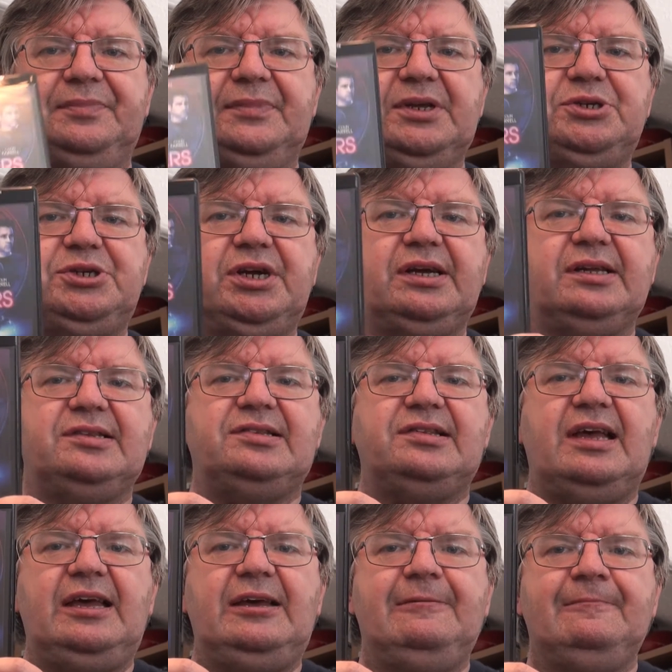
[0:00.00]
and as you can
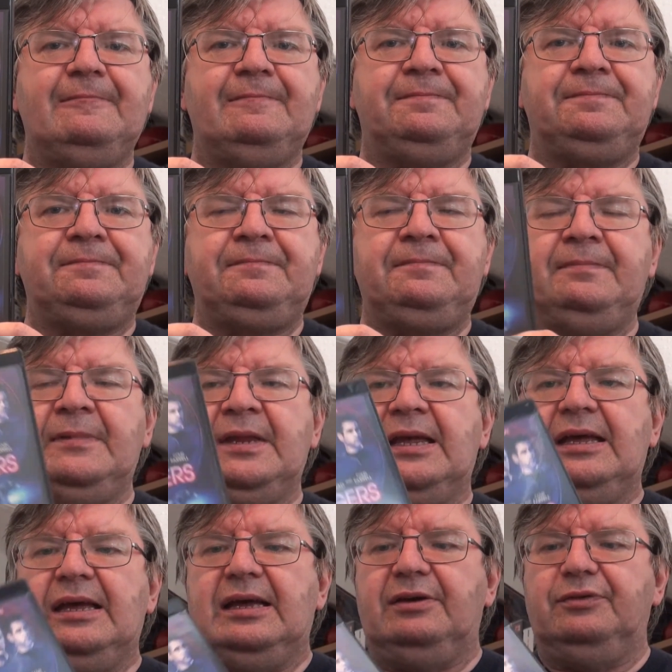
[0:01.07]
see
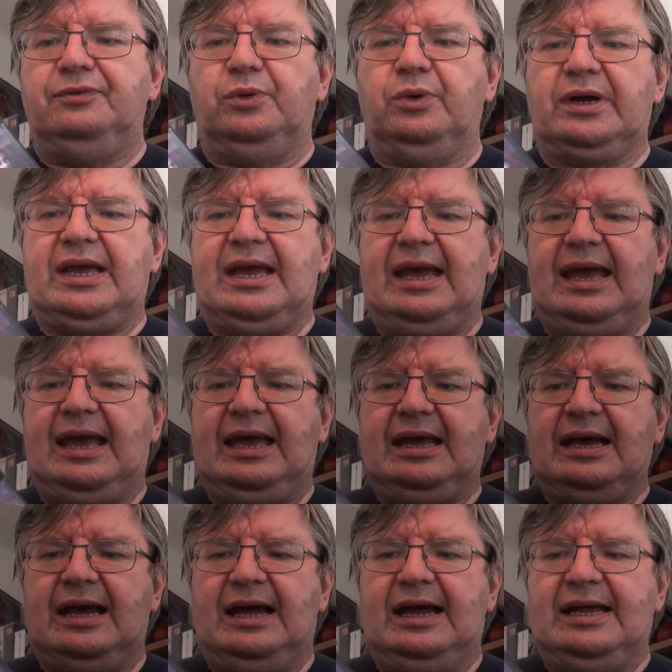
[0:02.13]

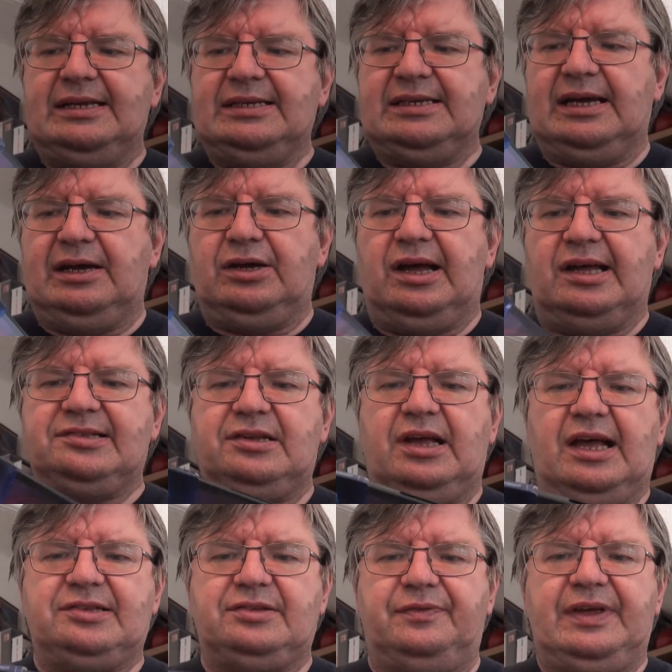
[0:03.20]
4K, and
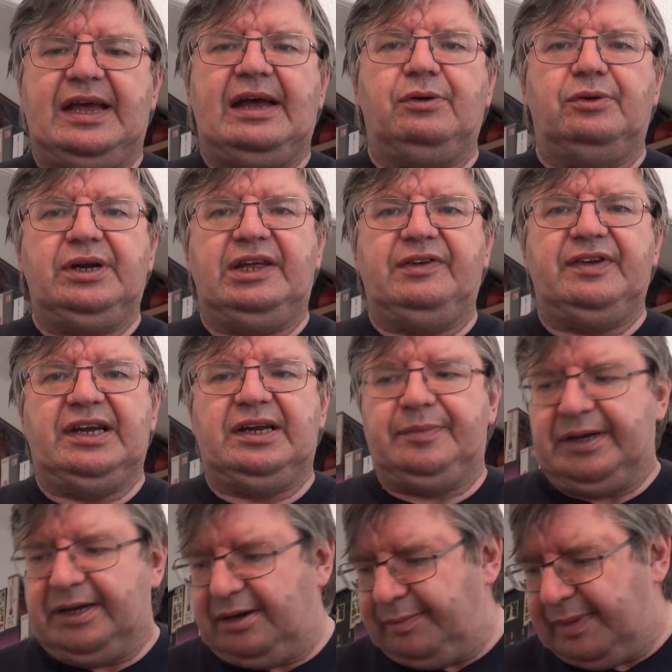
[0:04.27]
as of yet only available in